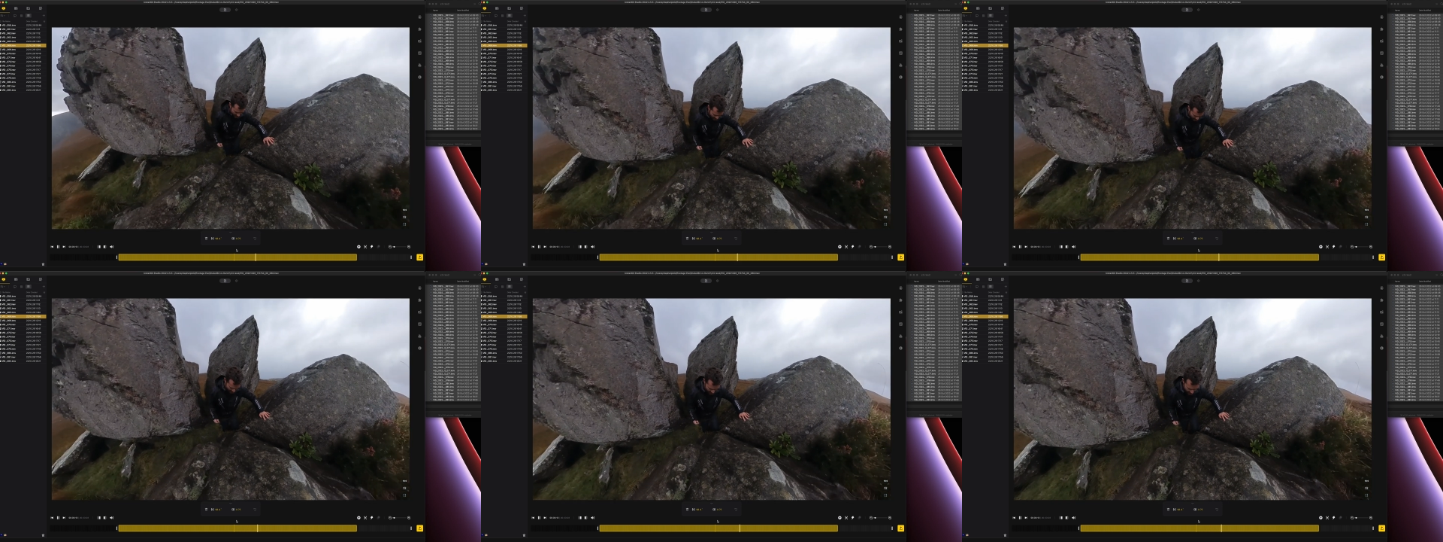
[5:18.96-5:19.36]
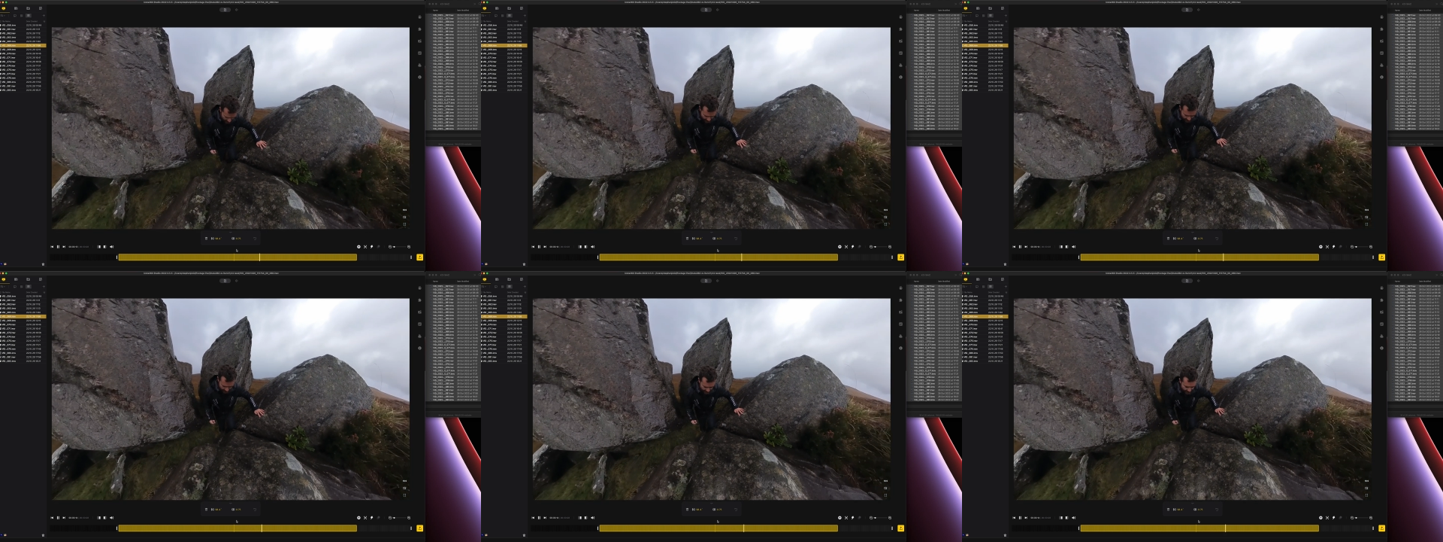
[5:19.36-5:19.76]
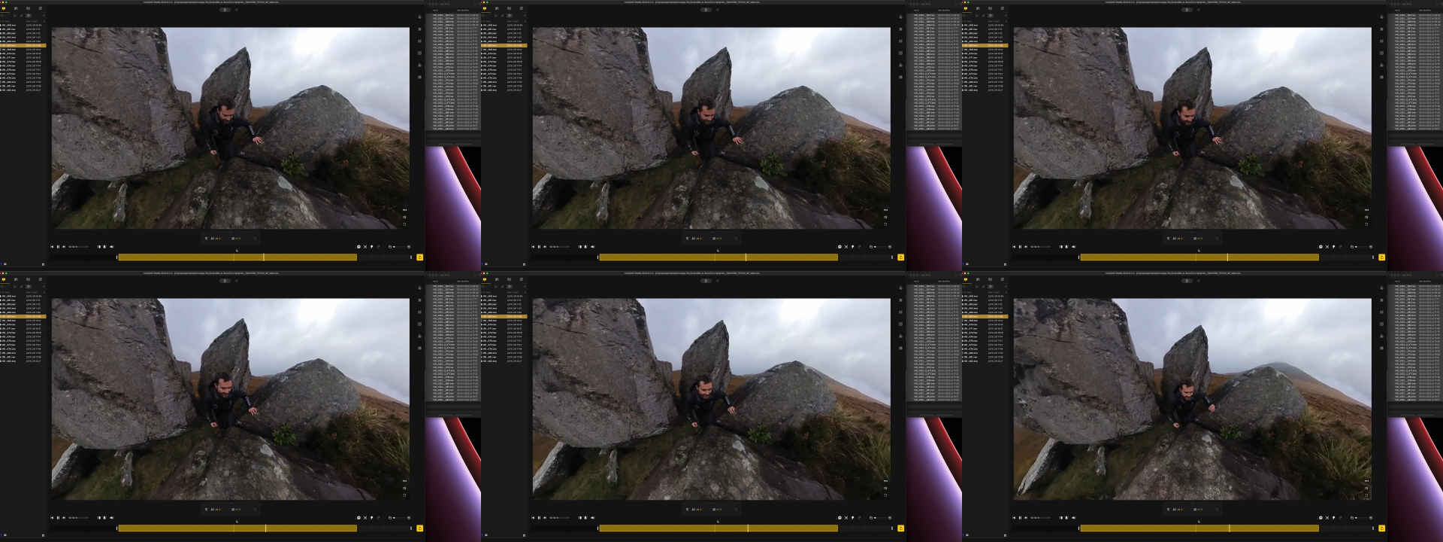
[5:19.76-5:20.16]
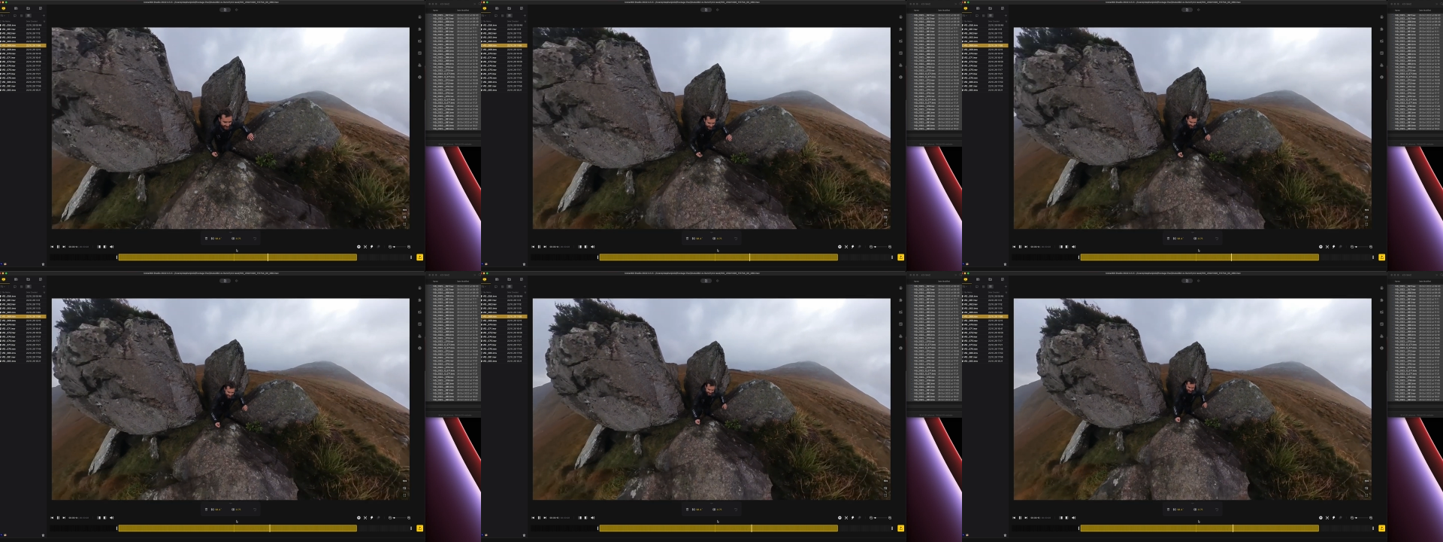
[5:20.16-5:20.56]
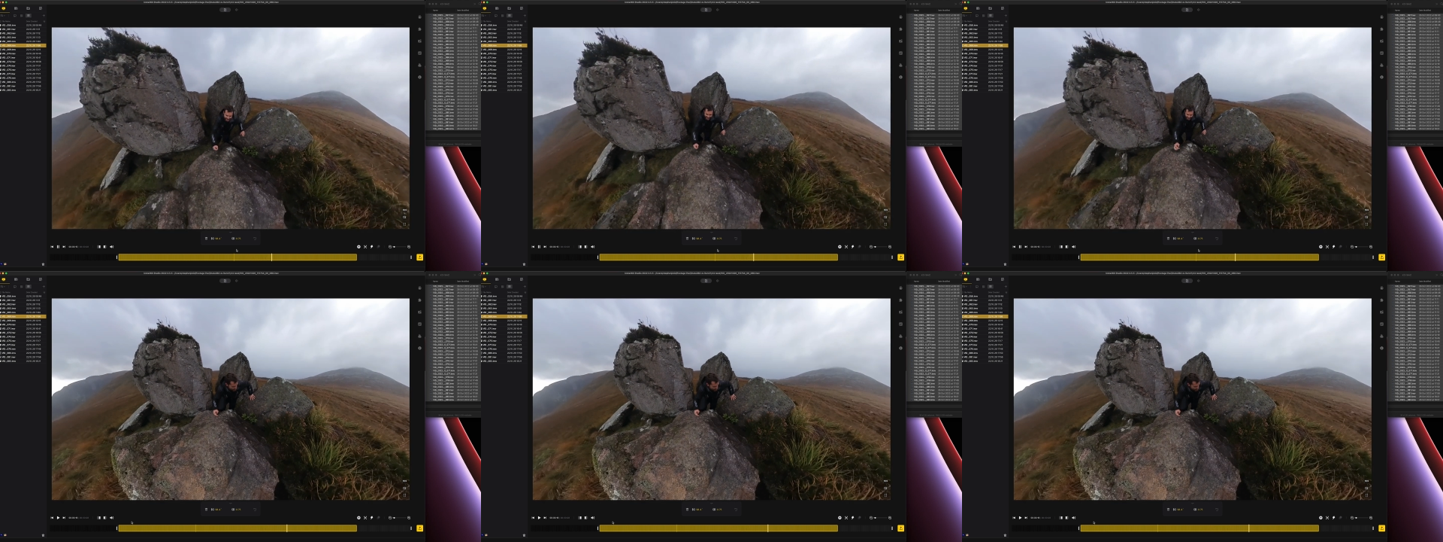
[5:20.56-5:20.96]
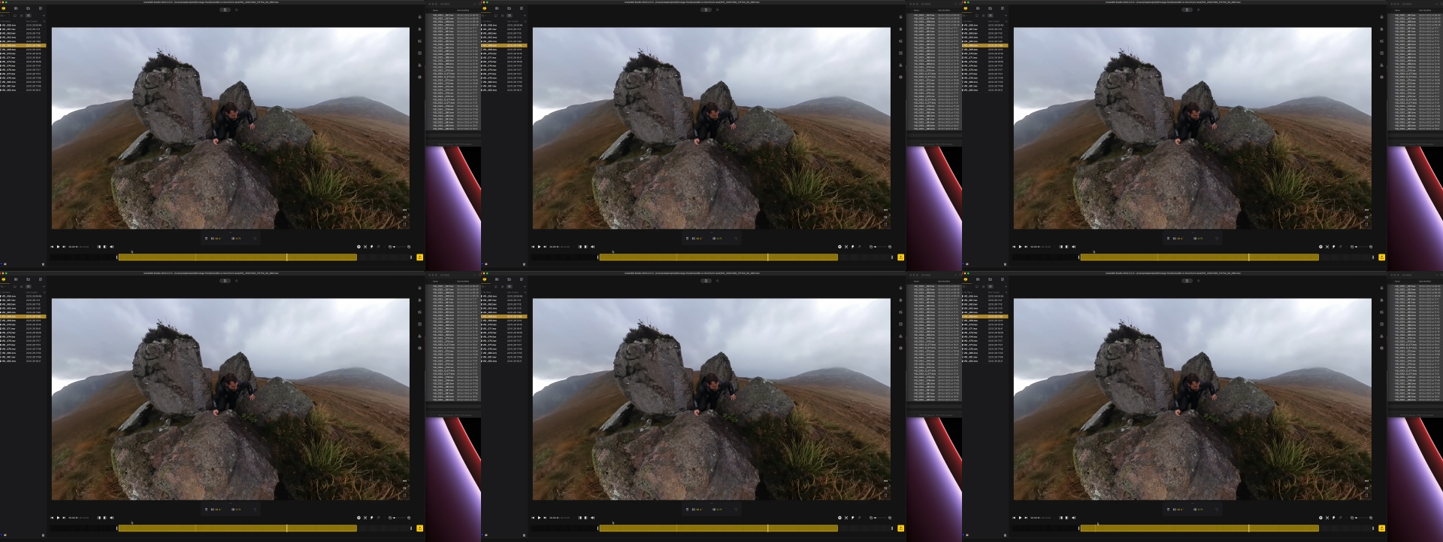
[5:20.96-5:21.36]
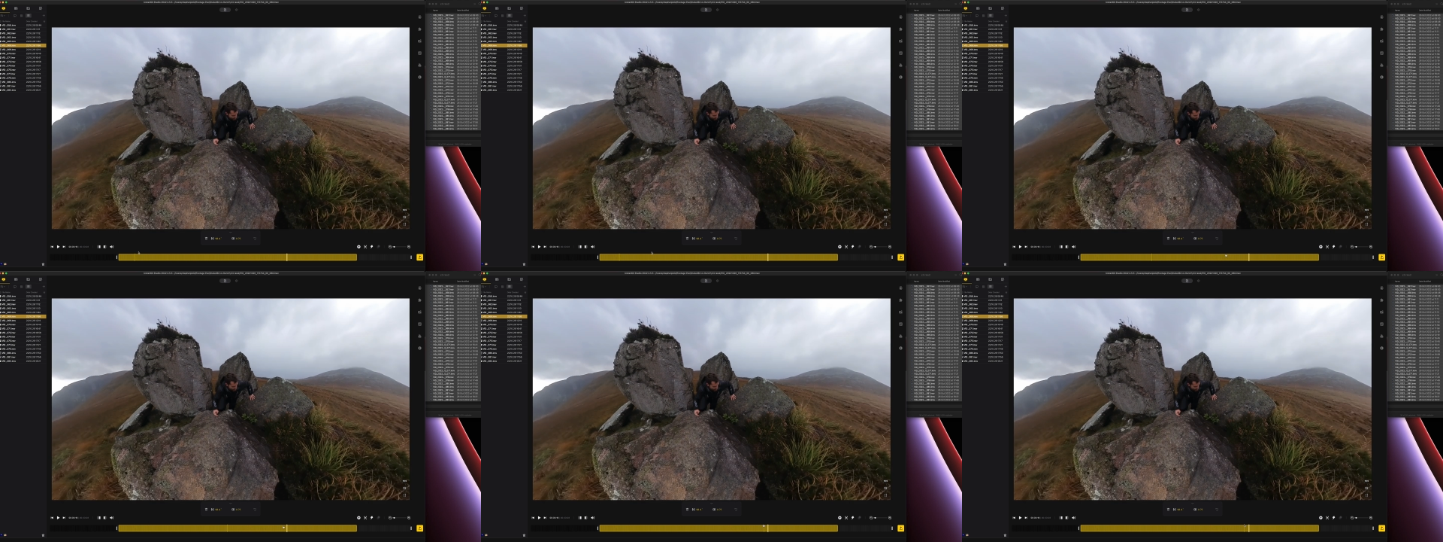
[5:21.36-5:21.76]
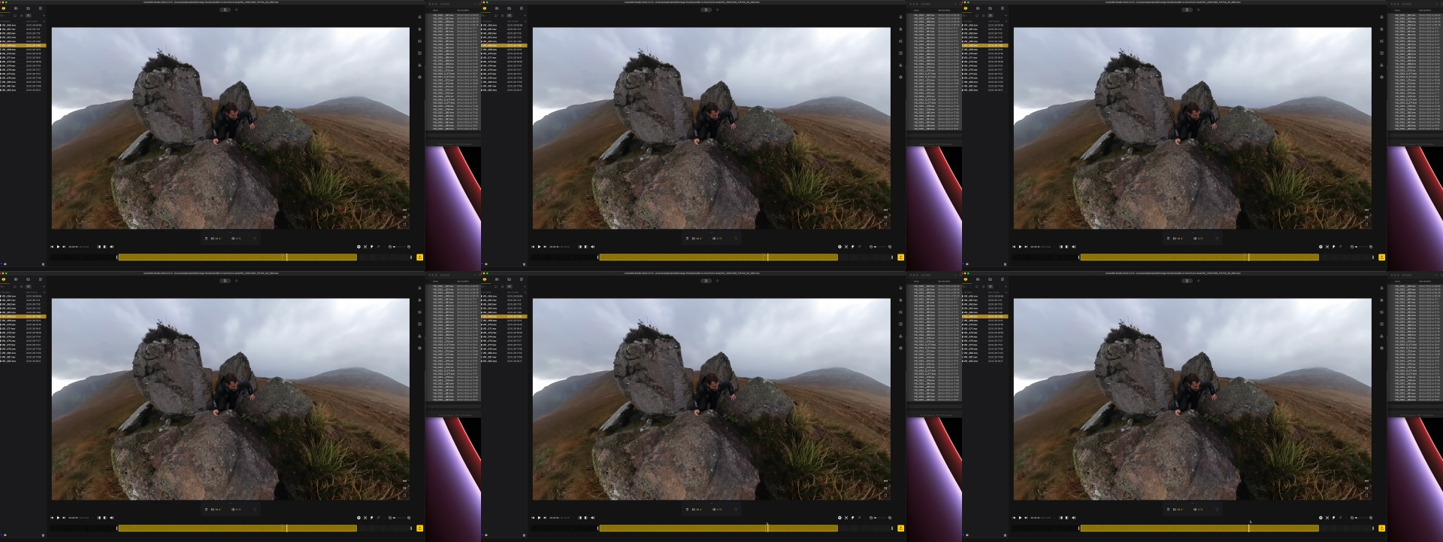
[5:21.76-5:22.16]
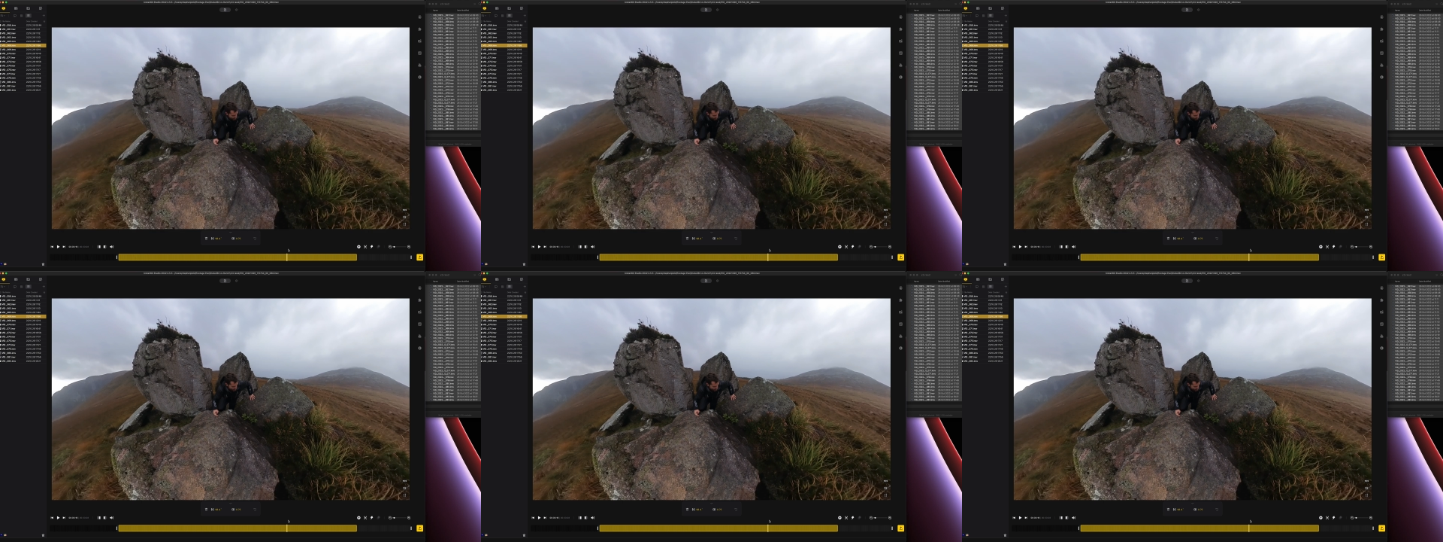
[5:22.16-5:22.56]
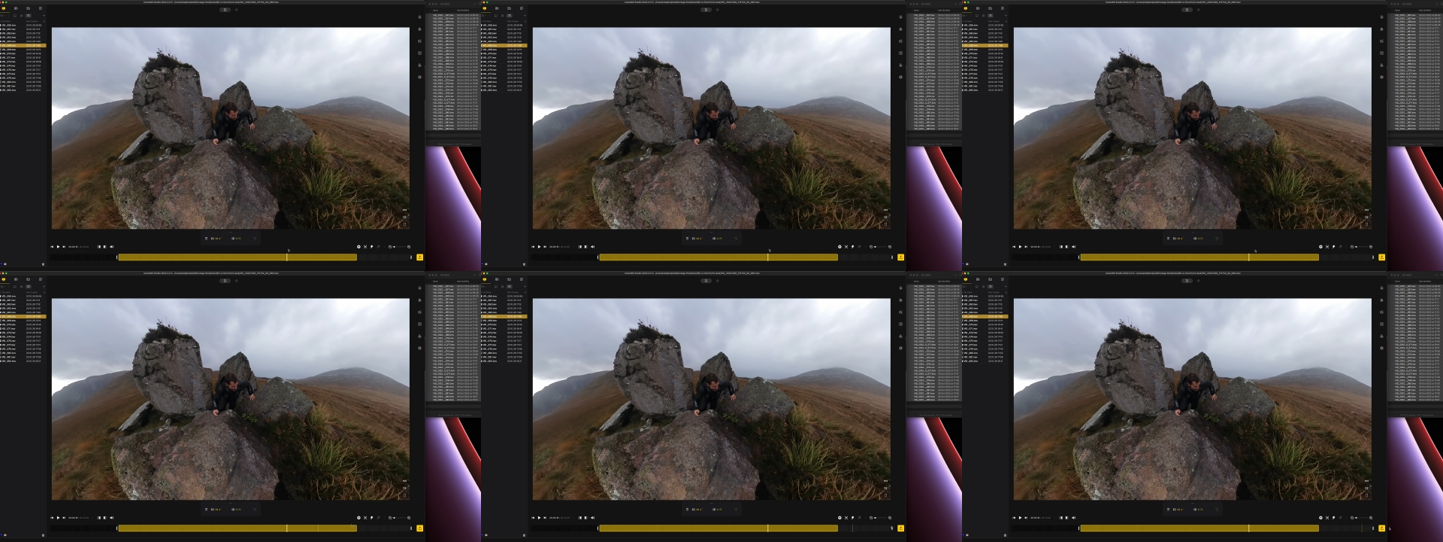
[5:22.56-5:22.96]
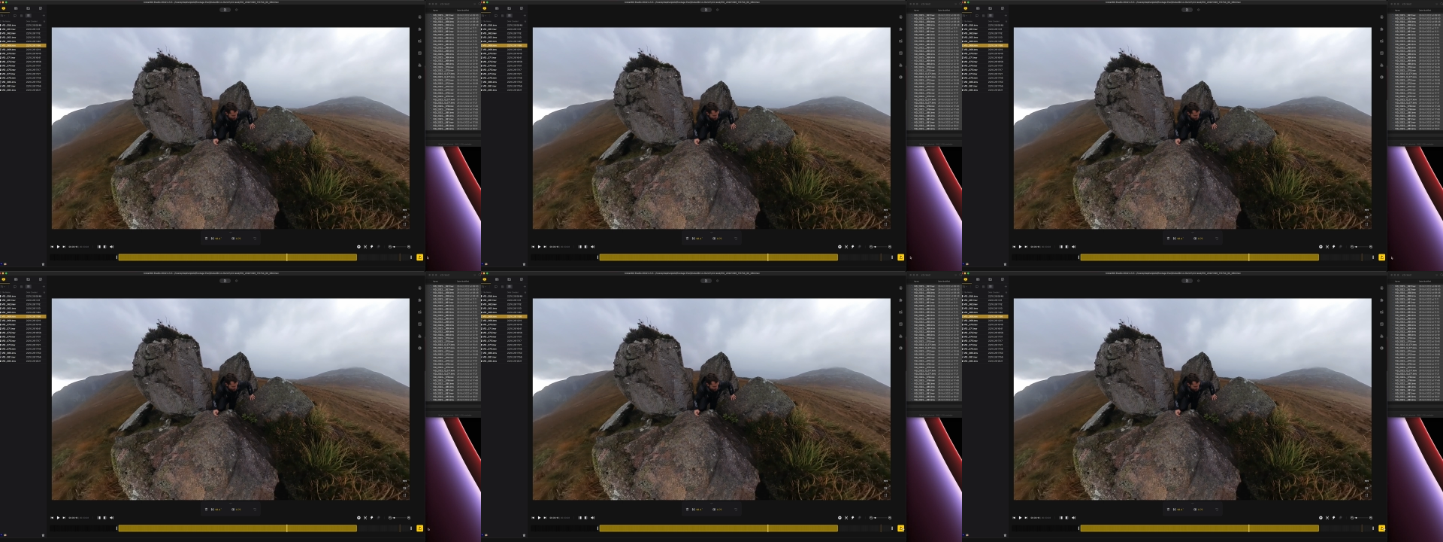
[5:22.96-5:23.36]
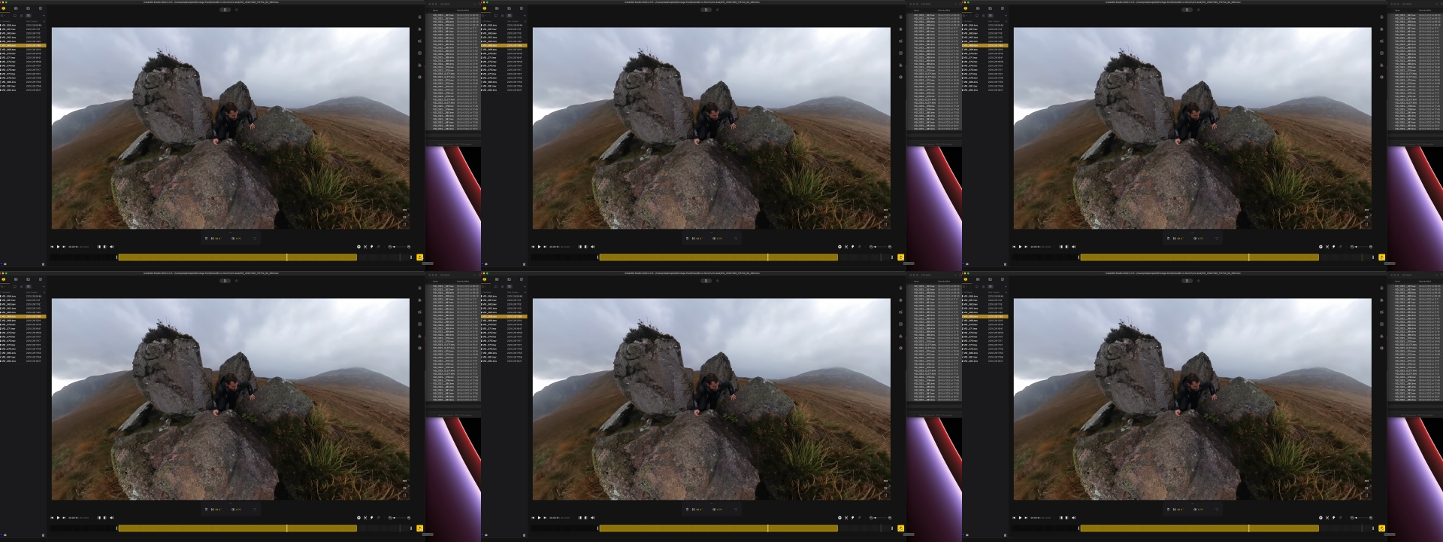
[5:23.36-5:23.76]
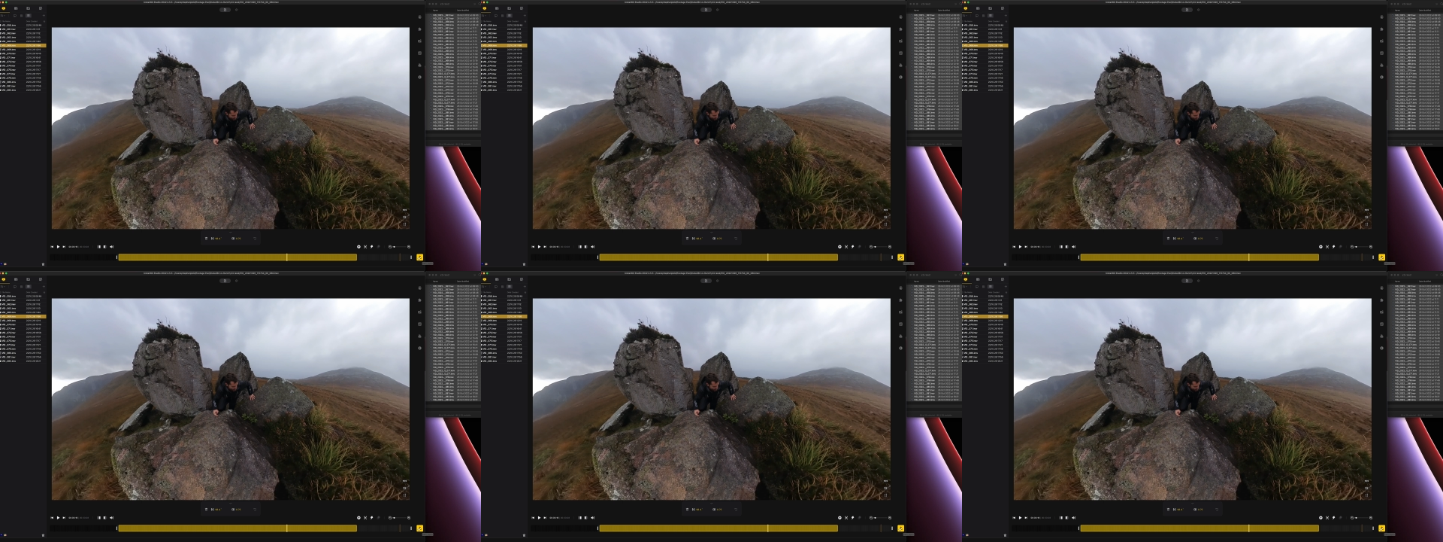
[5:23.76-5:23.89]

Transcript: [unreadable: no face in view]